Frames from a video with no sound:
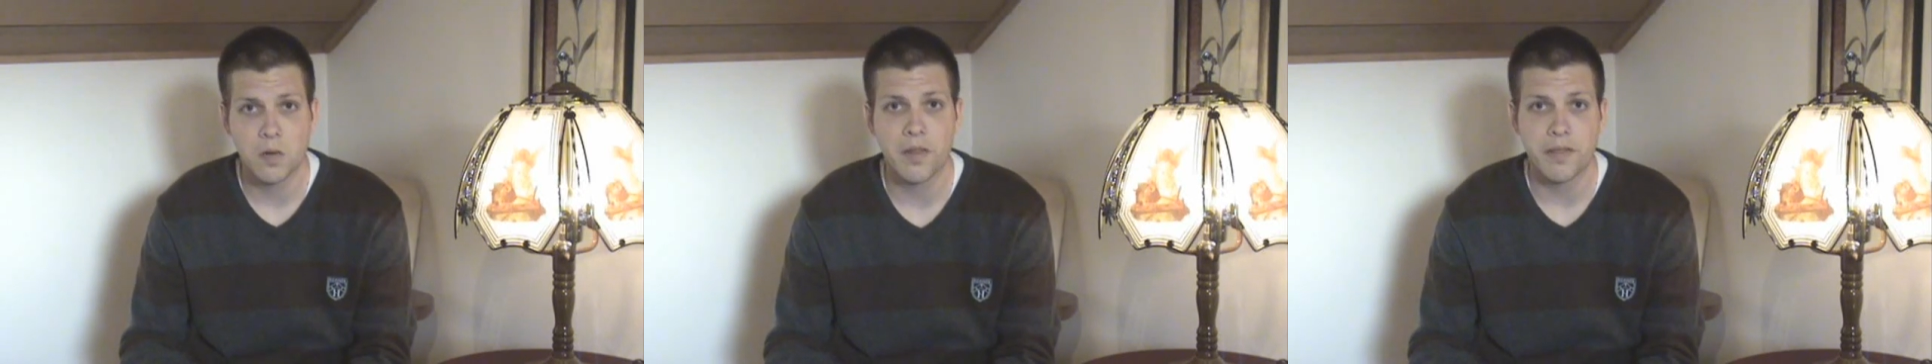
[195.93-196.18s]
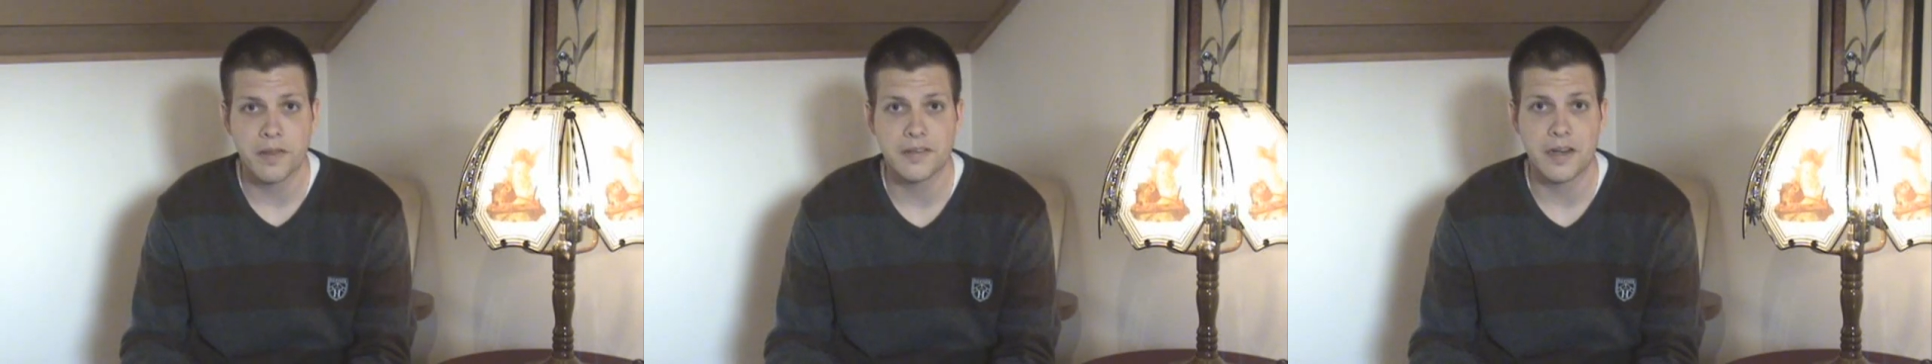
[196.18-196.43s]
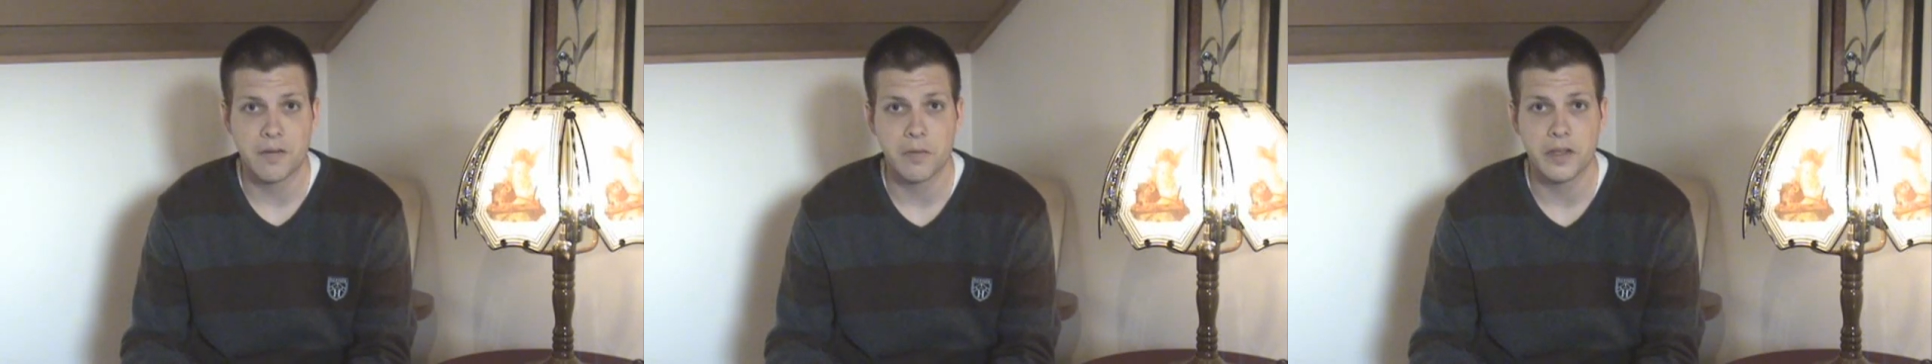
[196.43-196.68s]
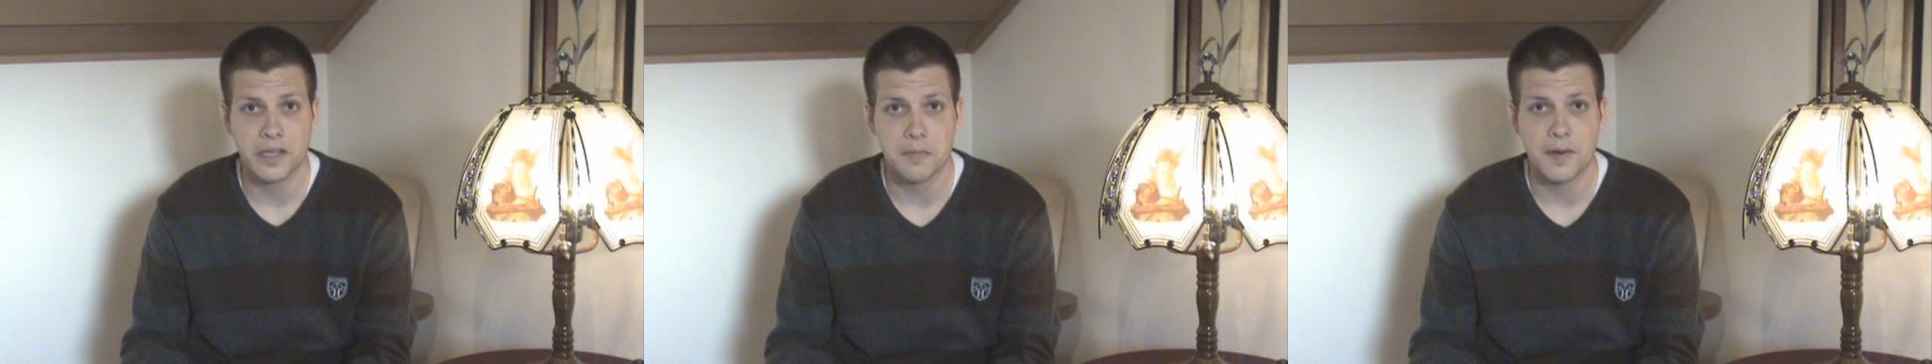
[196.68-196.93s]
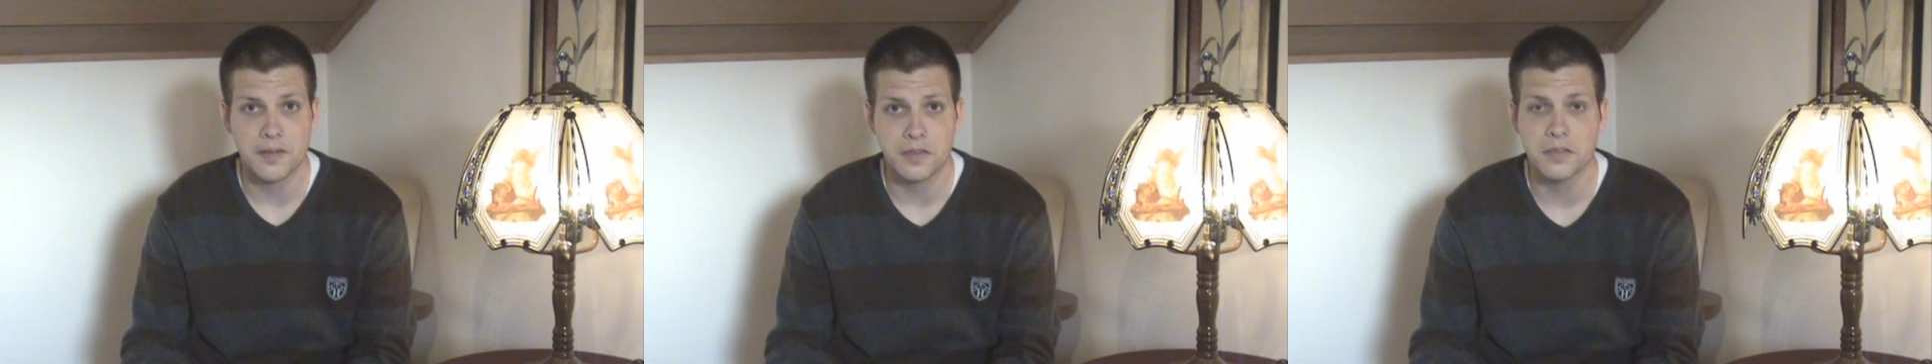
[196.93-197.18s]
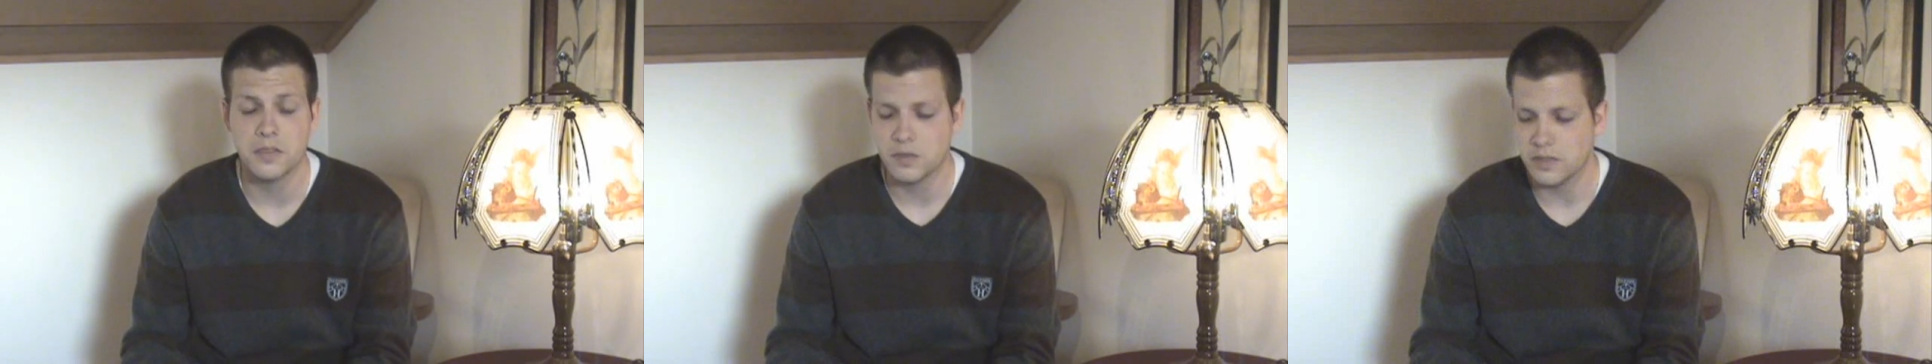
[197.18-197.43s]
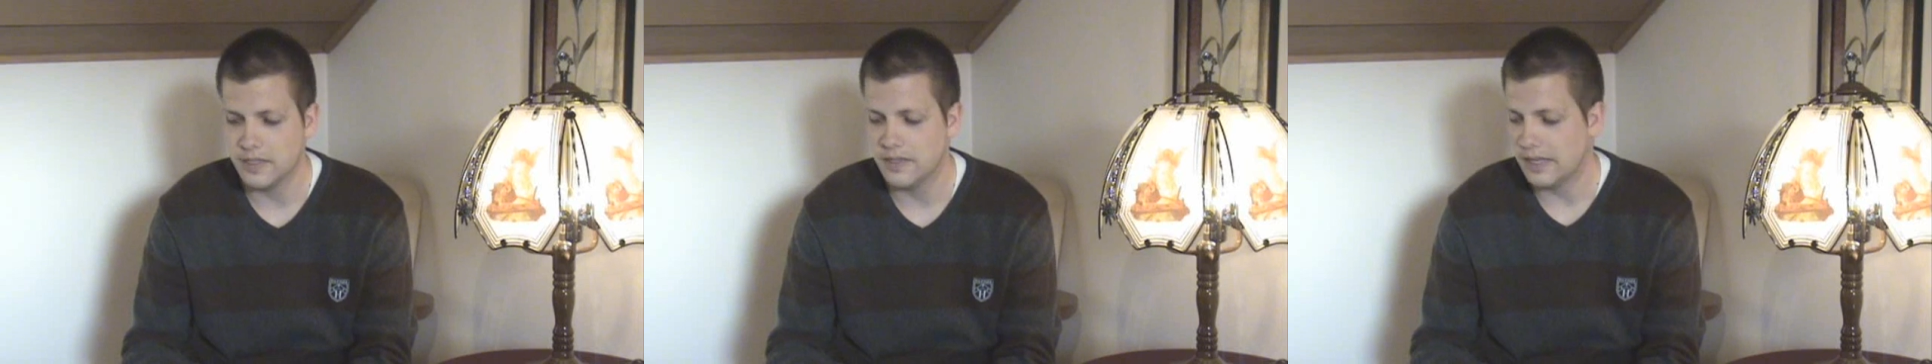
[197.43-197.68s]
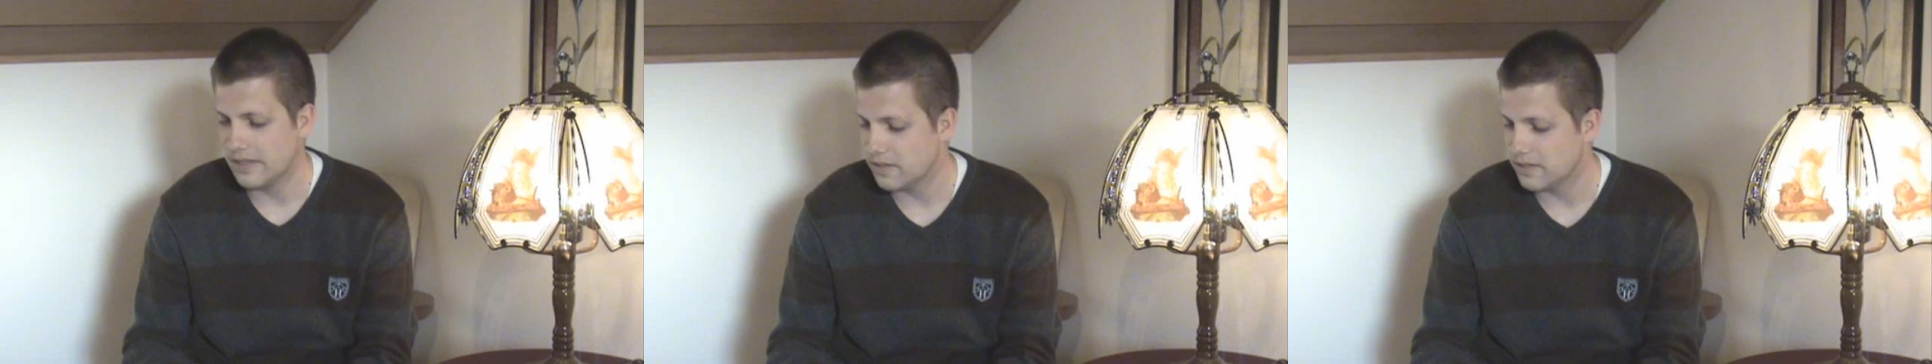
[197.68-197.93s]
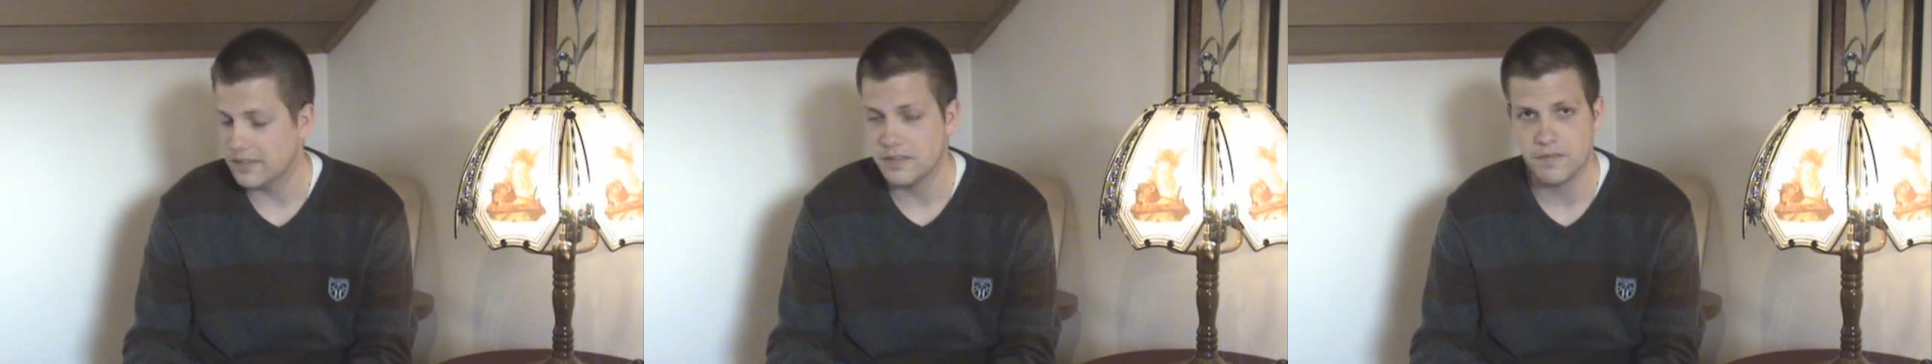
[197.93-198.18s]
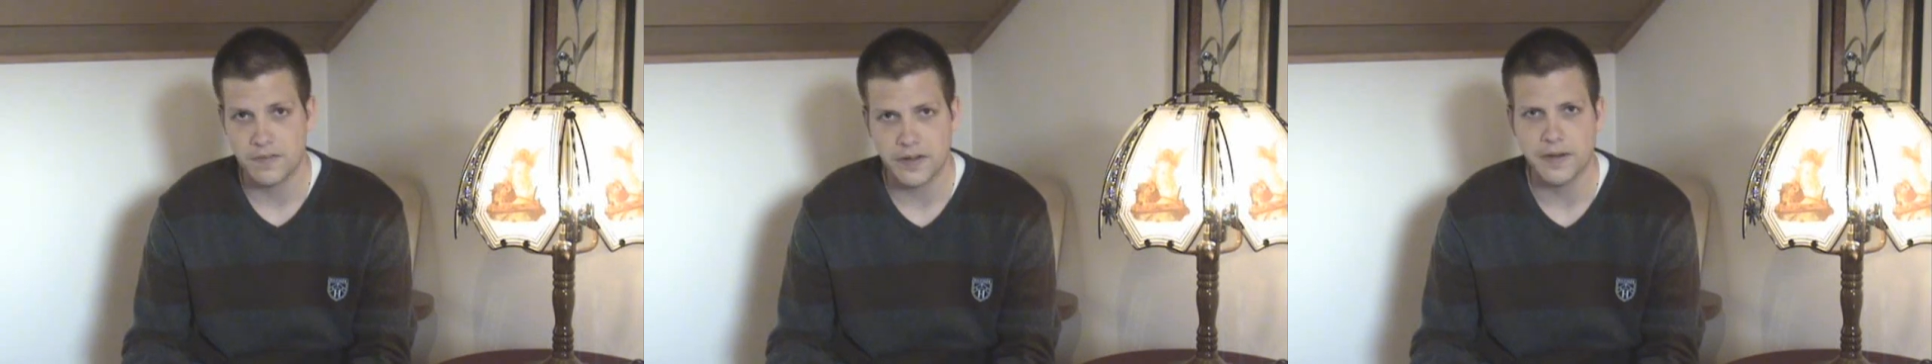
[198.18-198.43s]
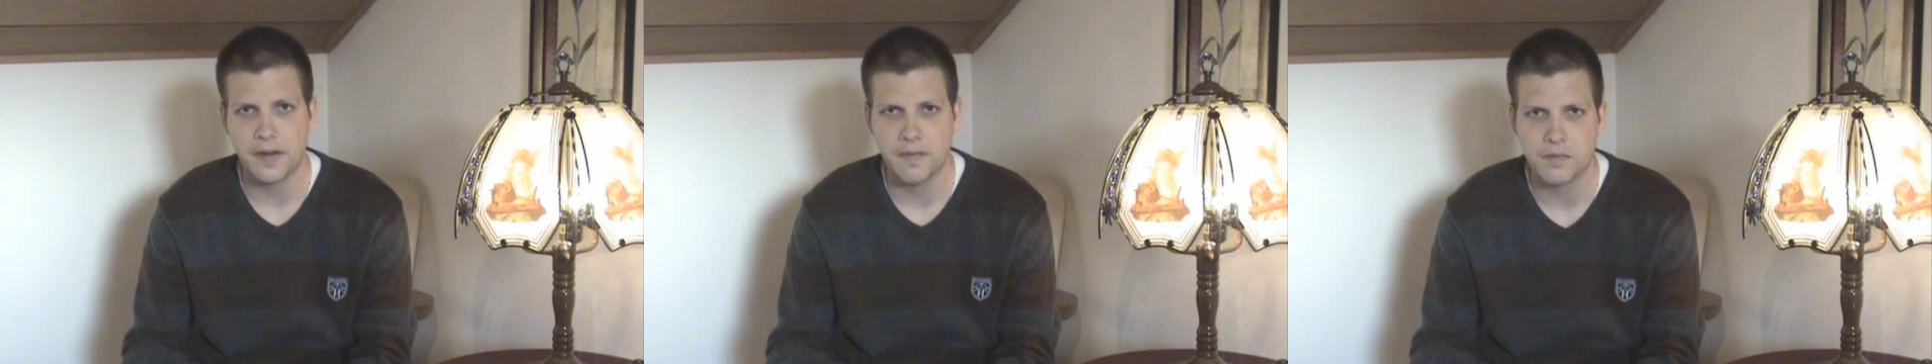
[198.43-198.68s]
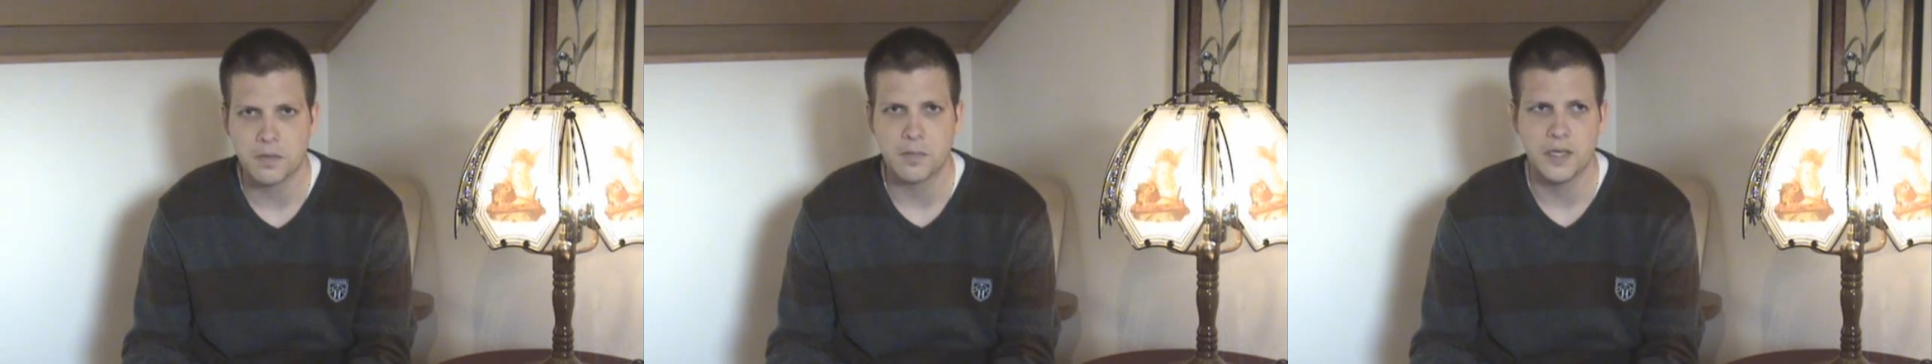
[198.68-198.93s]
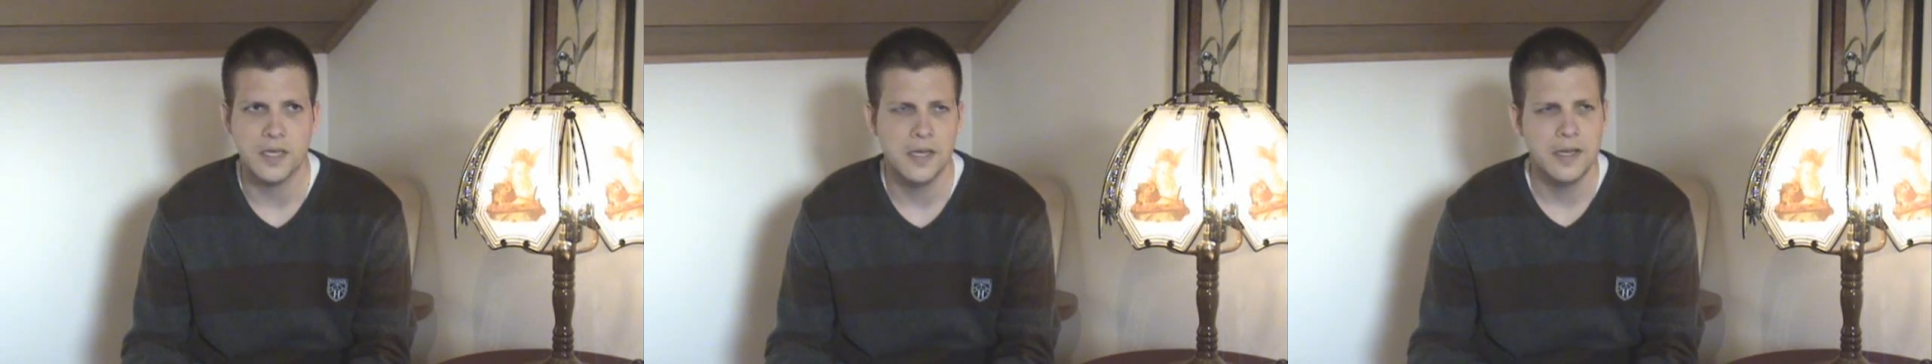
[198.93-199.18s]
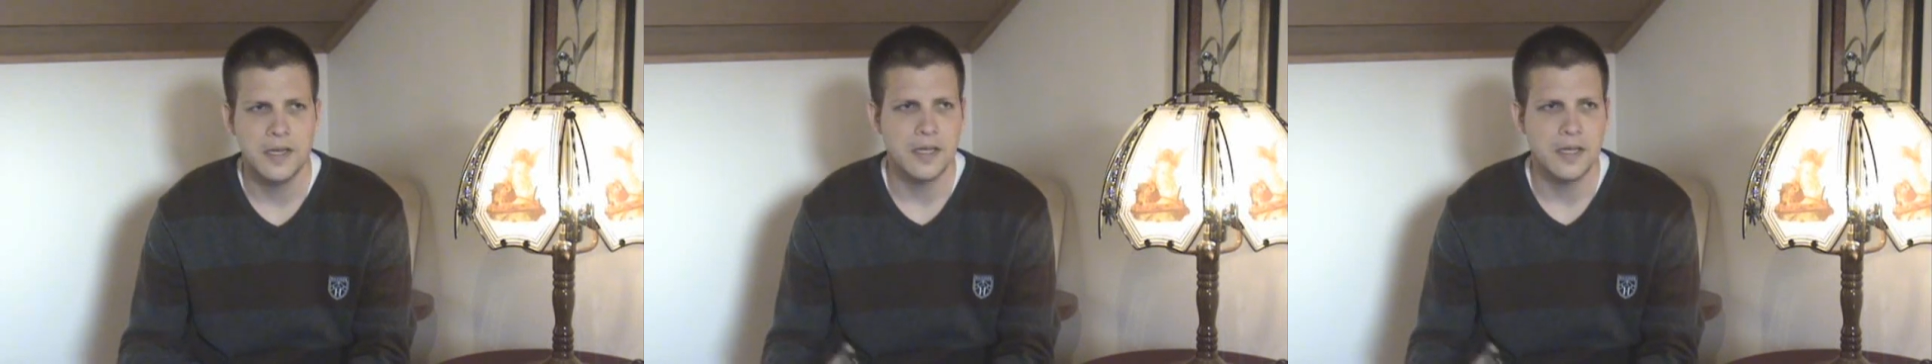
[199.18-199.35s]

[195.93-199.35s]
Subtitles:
things that I really like about this snus. It sits very comfortably.